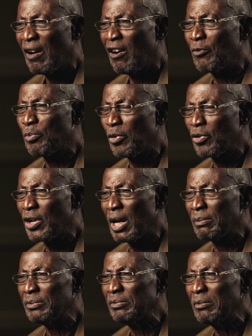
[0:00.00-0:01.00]
of
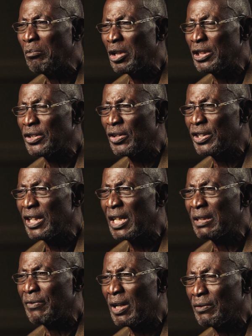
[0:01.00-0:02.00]
program monitoring
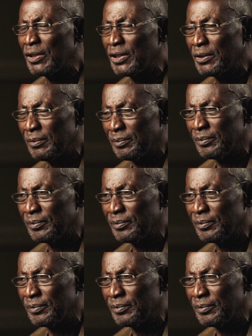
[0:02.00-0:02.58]
and evaluation?